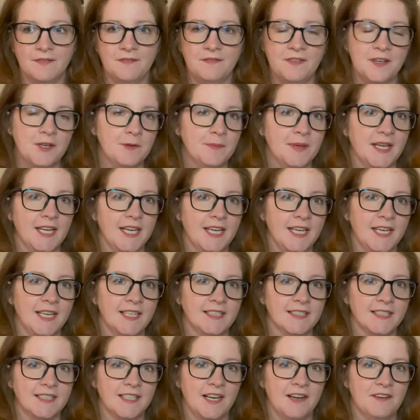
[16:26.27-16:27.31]
filming
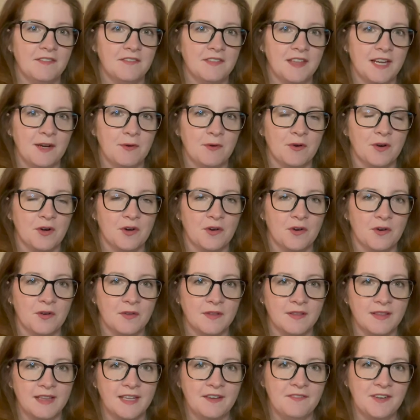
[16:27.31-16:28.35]
and stuff, they were
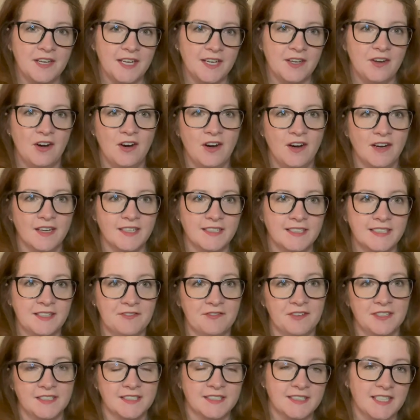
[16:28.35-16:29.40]
living on
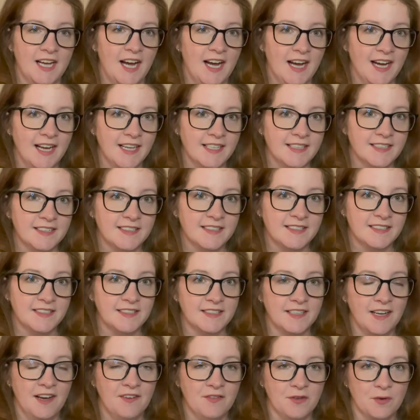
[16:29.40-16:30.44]
different sides
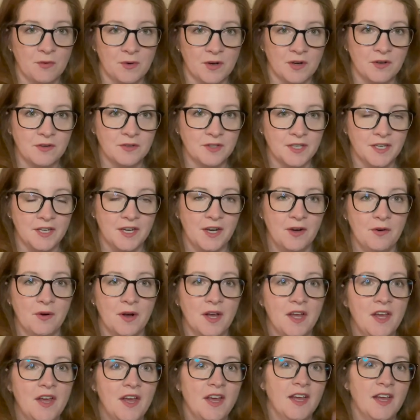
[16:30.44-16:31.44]
of the world, you know.